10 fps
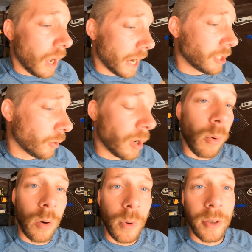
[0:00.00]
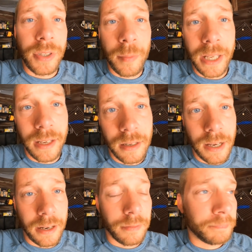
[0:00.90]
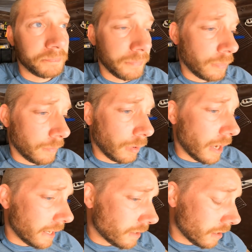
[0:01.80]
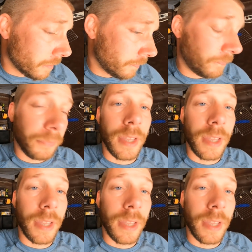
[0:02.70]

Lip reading: I don't know what wheels I'm gonna get. I'd like some